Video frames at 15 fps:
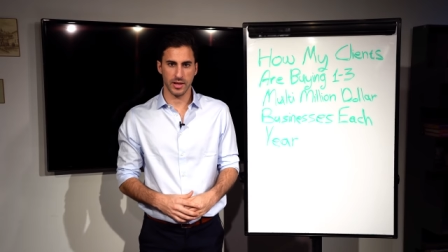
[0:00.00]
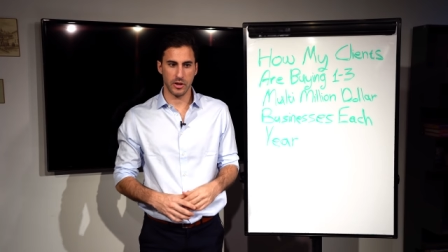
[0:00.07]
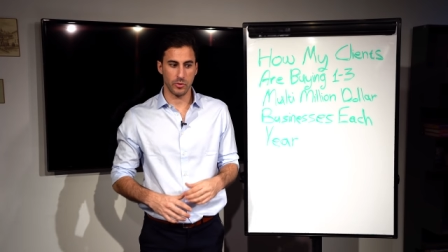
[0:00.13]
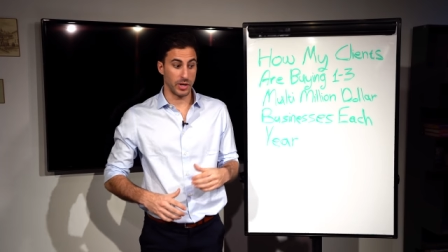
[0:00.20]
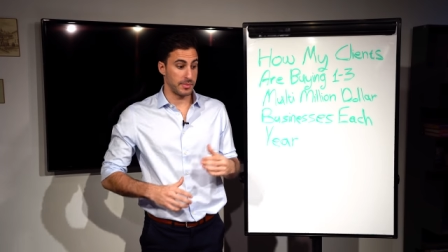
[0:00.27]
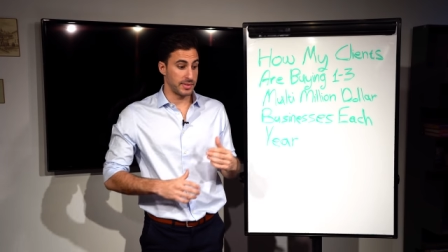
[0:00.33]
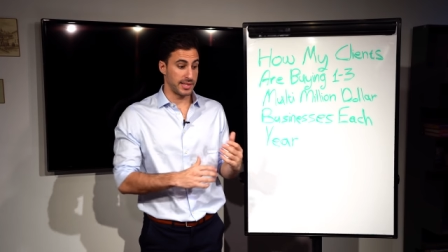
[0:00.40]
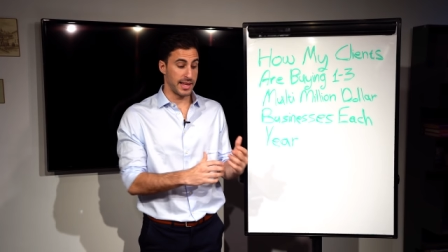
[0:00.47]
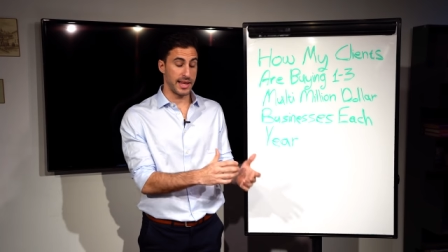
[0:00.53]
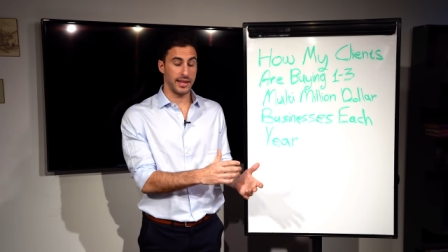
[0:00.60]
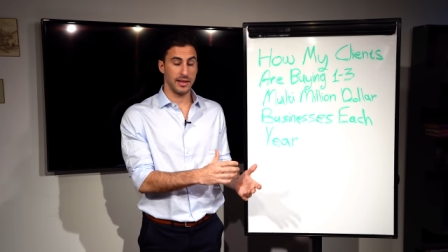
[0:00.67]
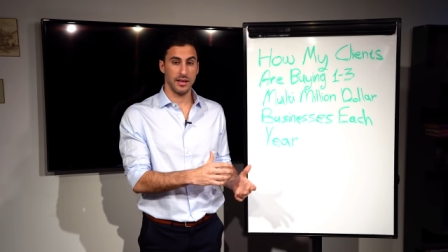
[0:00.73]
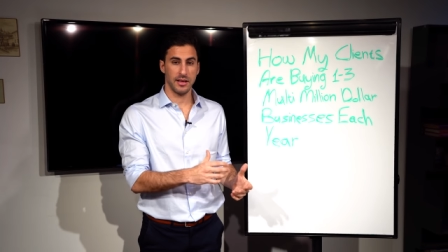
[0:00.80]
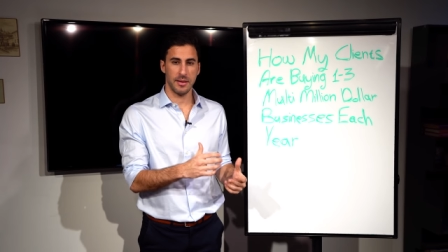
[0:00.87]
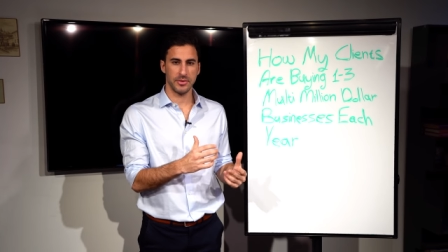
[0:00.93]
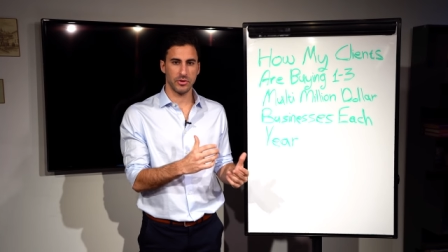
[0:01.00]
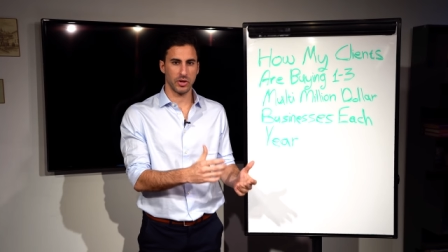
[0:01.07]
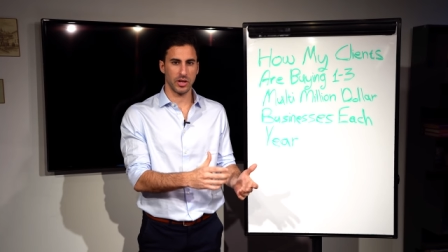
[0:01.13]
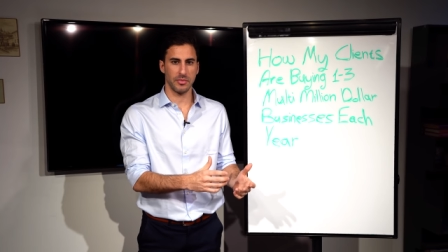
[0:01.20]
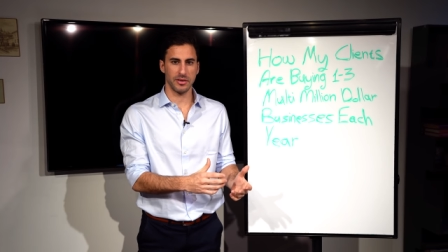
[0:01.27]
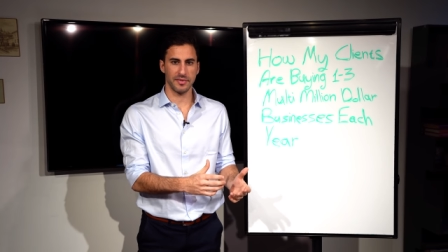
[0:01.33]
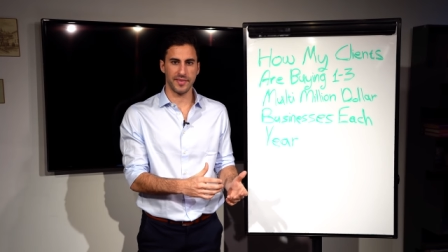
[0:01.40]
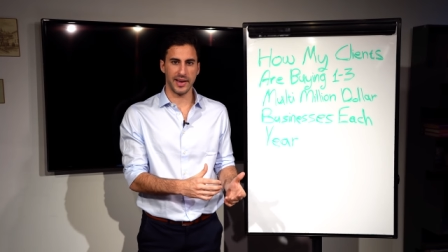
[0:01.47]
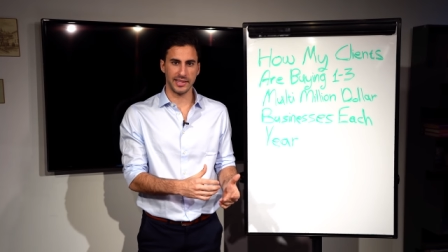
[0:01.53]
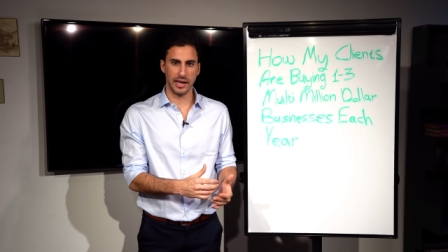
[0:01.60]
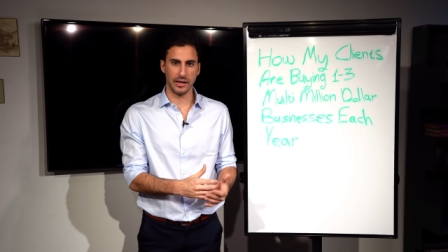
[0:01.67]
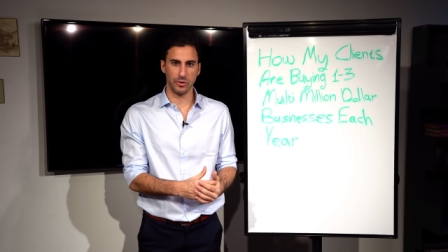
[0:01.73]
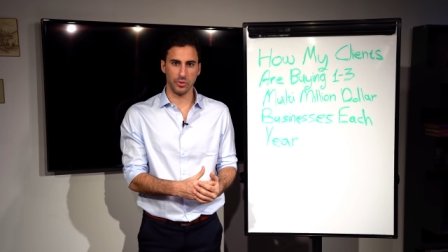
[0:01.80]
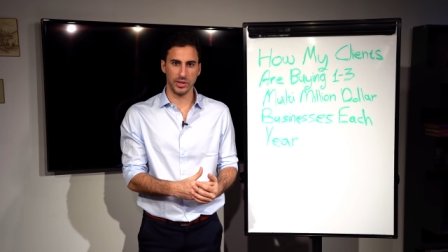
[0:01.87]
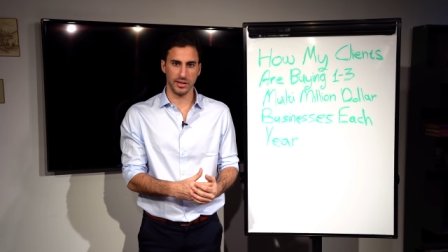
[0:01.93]
And what I'm saying I'm talking about
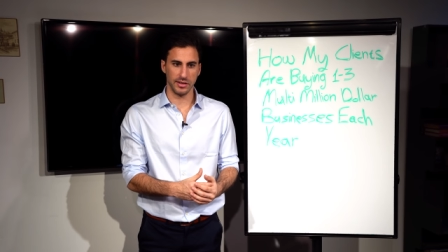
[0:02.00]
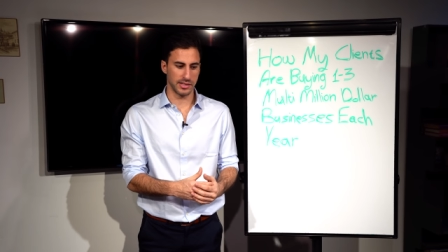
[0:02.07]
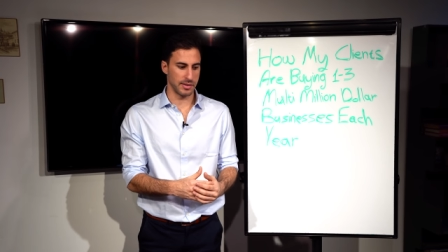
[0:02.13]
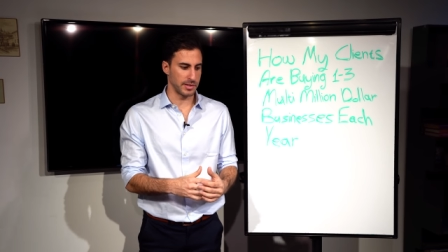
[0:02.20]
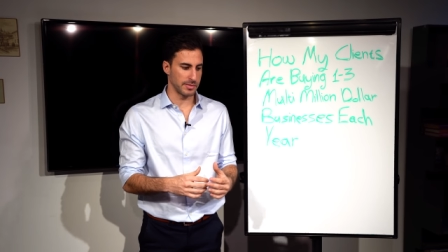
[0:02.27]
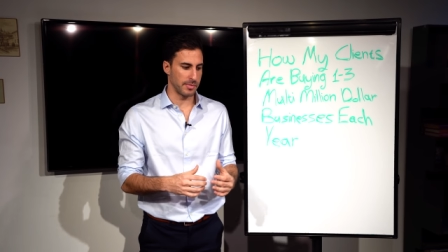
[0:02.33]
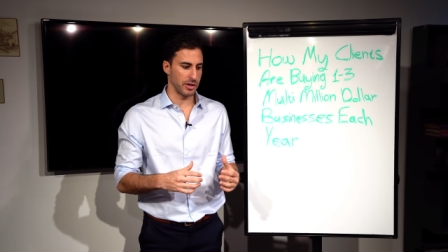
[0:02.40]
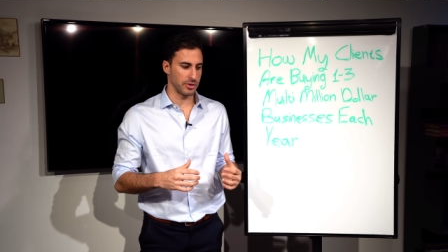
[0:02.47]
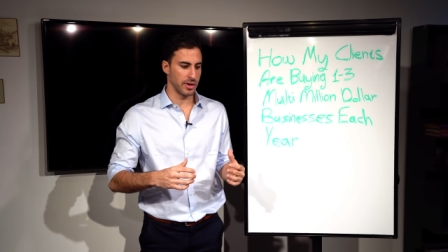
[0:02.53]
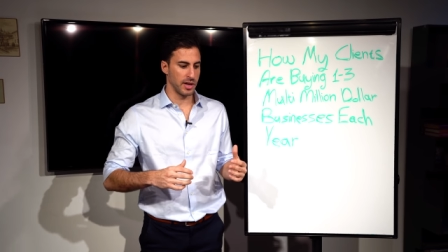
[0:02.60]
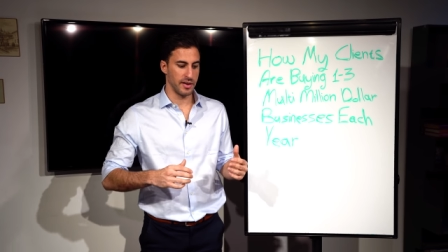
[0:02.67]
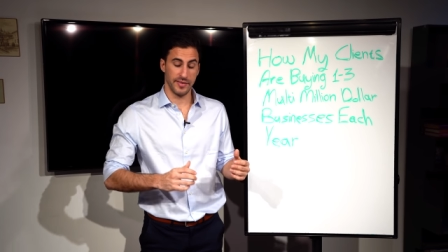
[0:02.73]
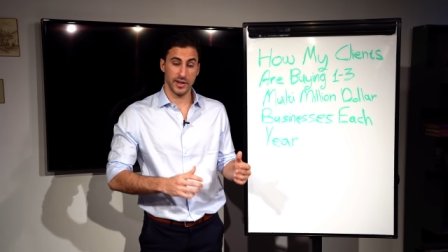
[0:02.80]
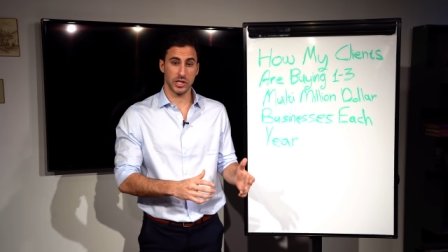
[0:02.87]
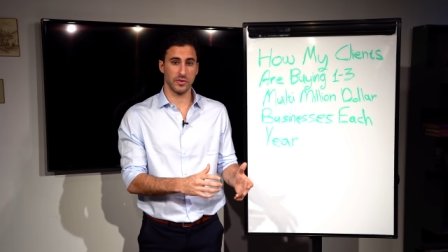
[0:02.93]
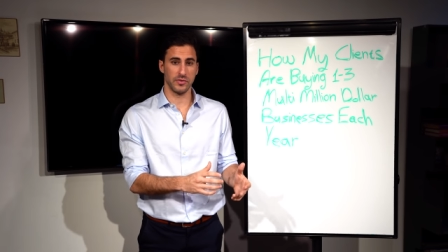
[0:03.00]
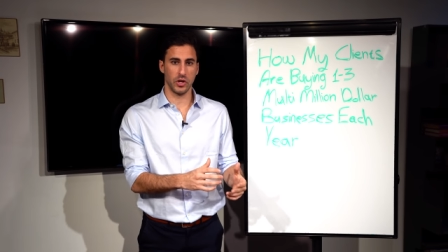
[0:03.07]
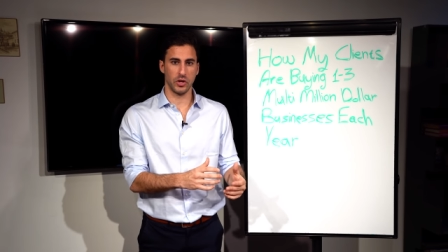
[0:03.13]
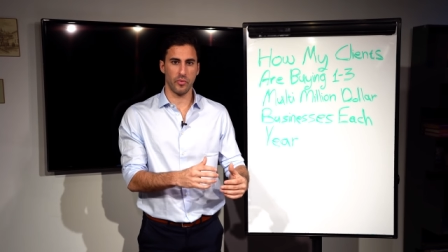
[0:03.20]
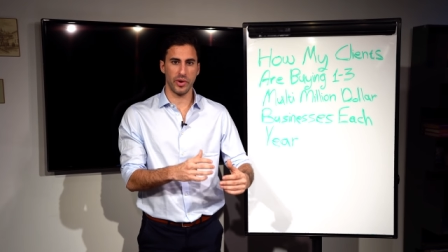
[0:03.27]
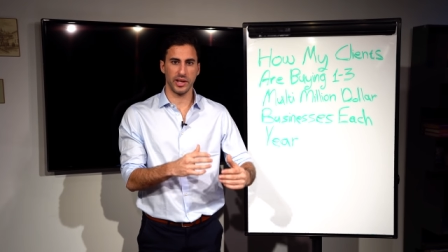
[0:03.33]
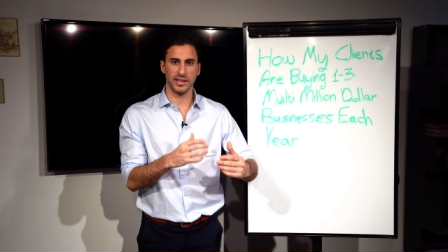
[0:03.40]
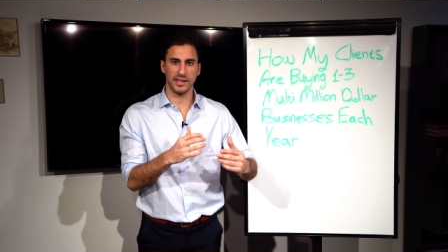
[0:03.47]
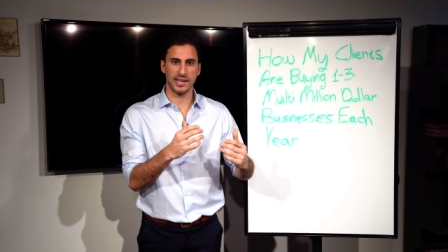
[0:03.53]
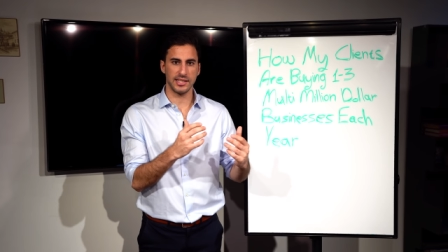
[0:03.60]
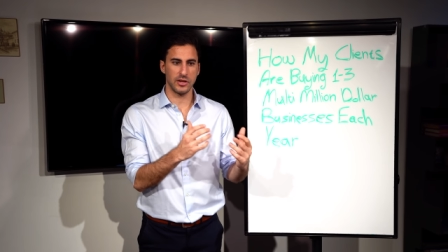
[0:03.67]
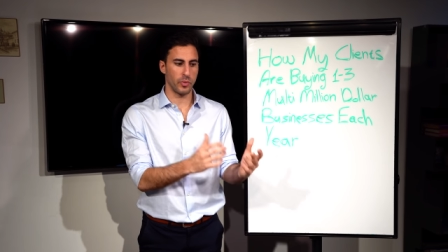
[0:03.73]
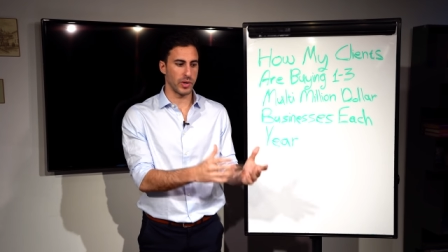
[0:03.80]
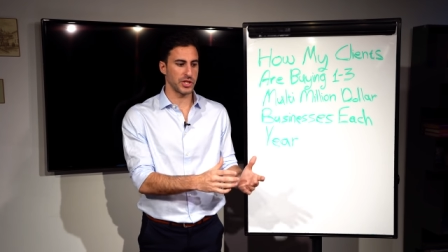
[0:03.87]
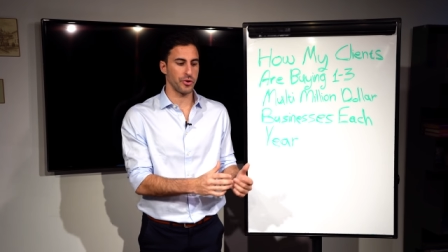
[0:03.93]
finding good deals, it's about first of all
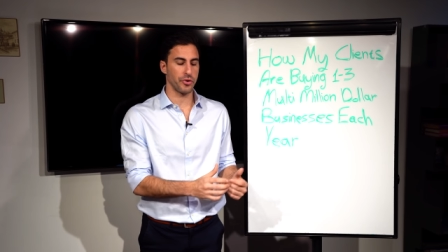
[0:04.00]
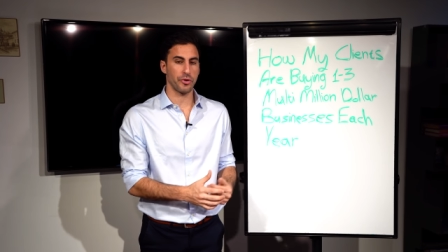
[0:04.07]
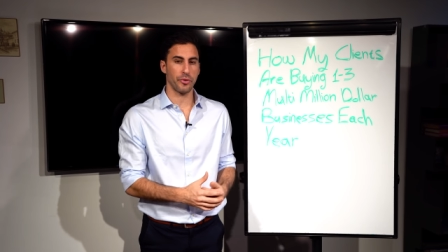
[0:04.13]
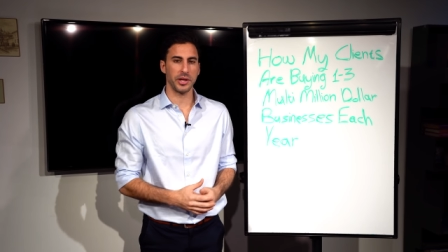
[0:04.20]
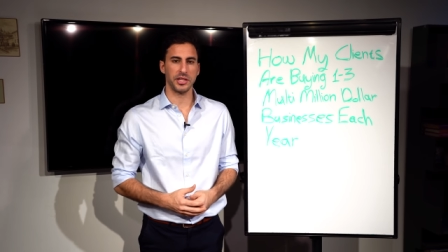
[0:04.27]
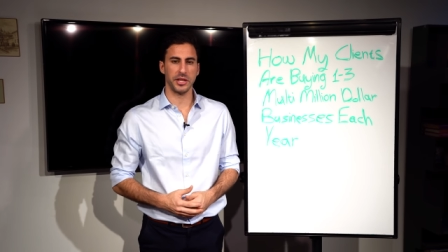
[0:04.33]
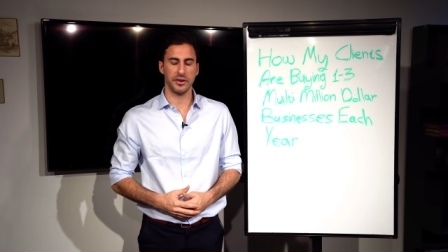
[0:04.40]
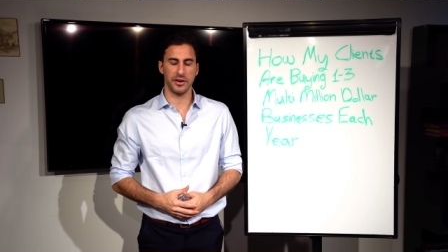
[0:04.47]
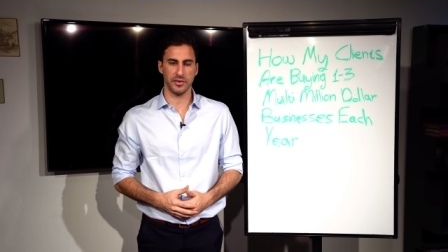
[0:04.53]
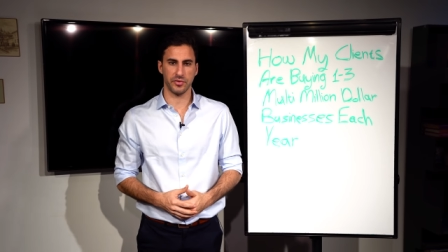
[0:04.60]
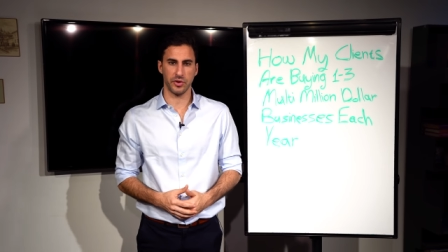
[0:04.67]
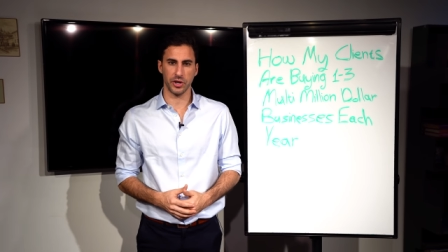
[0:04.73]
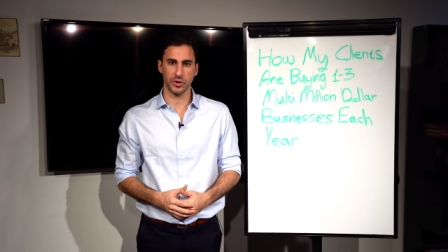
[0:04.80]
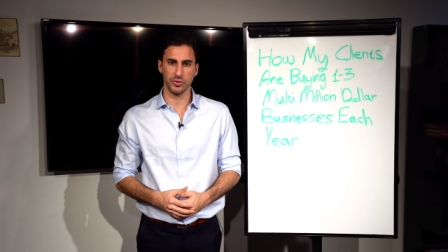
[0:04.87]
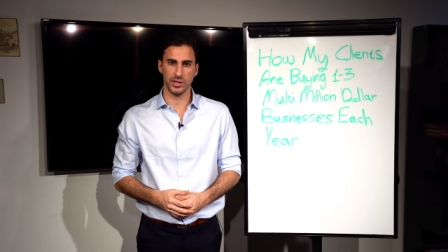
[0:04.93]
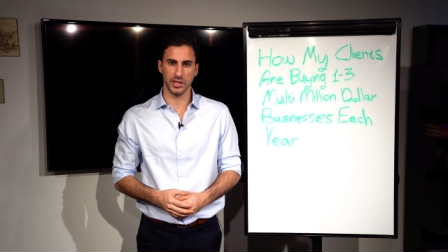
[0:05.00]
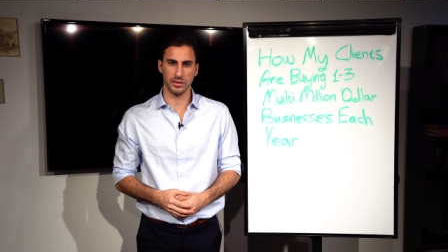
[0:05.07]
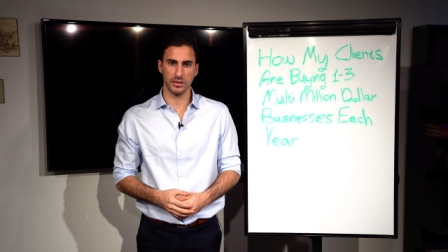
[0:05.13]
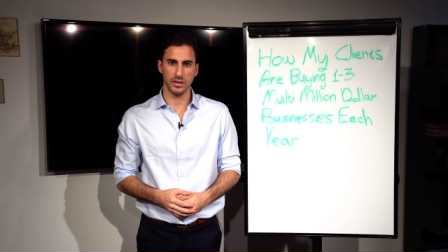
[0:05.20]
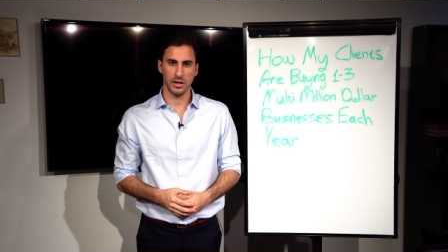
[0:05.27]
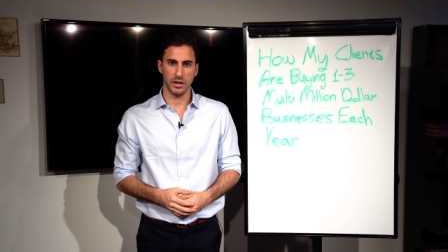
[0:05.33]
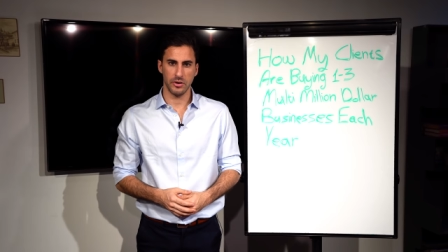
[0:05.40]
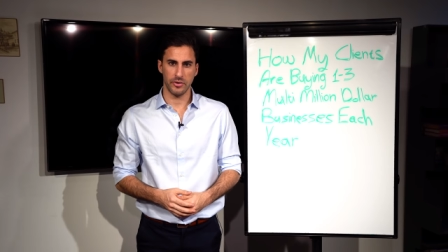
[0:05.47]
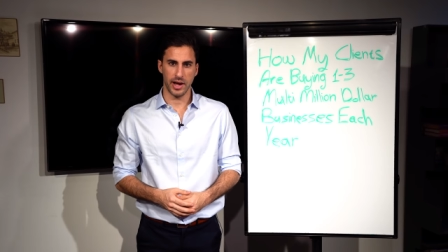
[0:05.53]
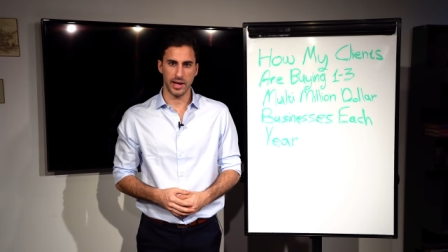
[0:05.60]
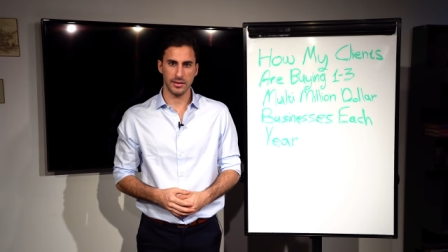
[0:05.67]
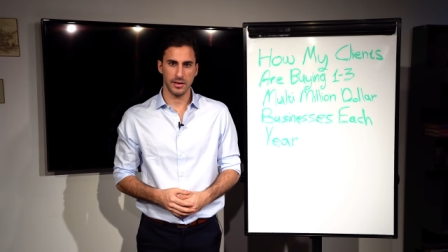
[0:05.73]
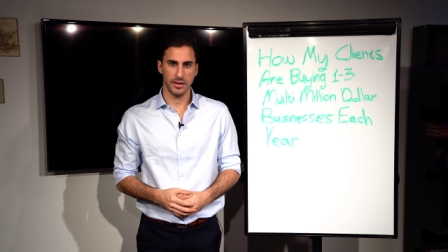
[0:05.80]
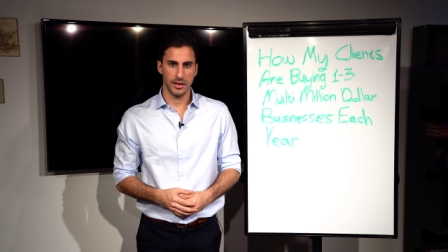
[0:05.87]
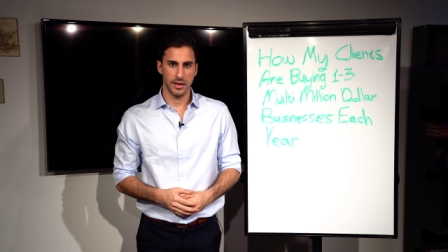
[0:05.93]
realizing what's your criteria for a good deal,
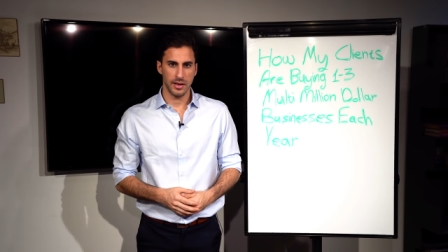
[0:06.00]
right?